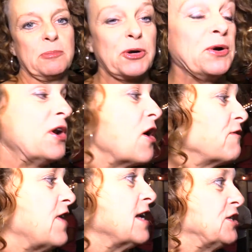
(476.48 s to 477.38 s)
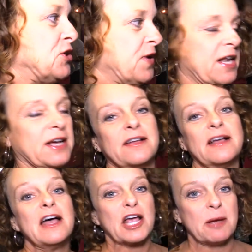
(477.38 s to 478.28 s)
Brew and Art Fest is you get a
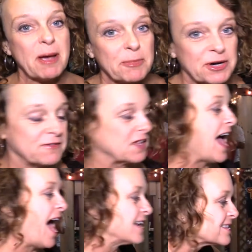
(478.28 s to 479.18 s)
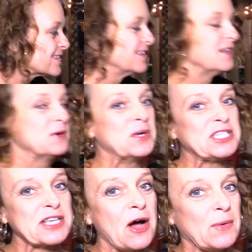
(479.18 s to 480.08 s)
commemorative glass,
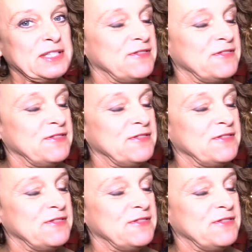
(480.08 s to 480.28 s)
which is always